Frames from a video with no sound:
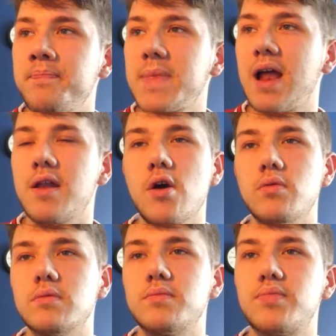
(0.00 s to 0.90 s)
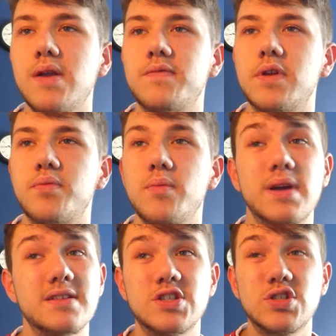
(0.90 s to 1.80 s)
I know Brentford are
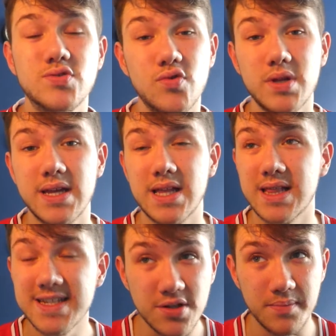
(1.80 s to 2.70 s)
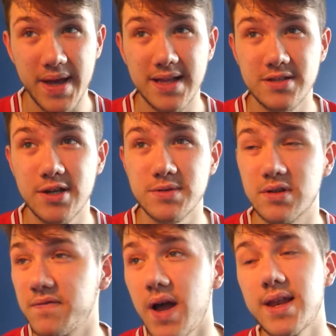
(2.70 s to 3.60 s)
probably struggling a little bit in terms of the
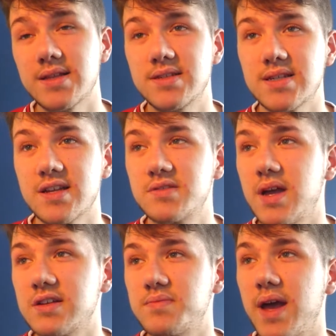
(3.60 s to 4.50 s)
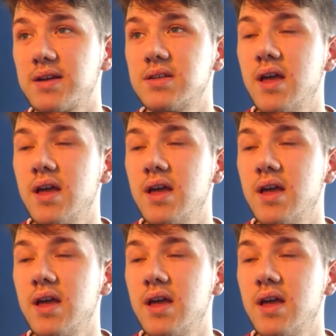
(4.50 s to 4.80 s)
finances aspect.